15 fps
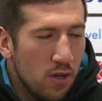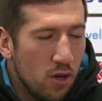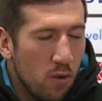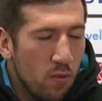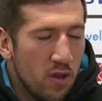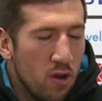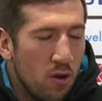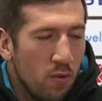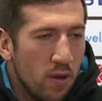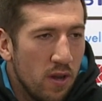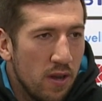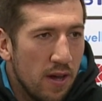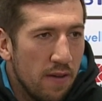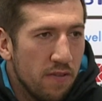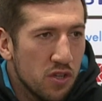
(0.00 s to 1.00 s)
we know
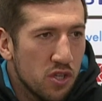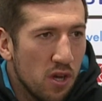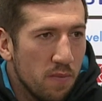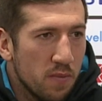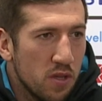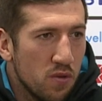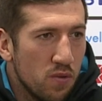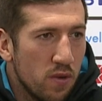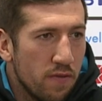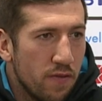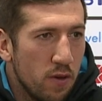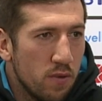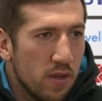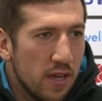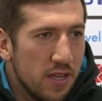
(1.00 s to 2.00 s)
we'll have a job to do in a
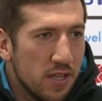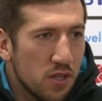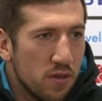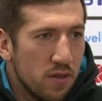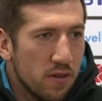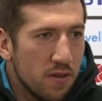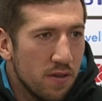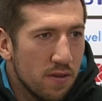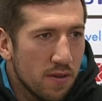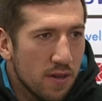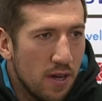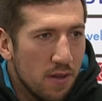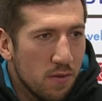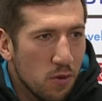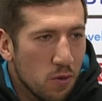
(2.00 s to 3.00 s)
few days, so you
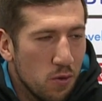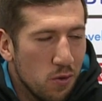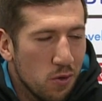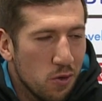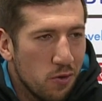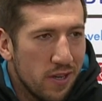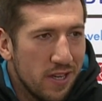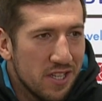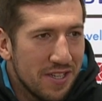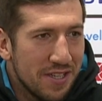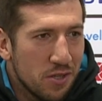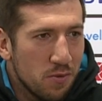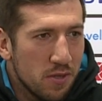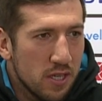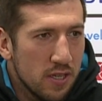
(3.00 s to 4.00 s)
can't go crazy,
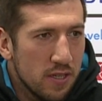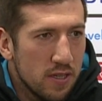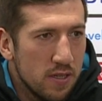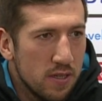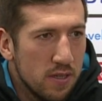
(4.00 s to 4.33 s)
shall we say.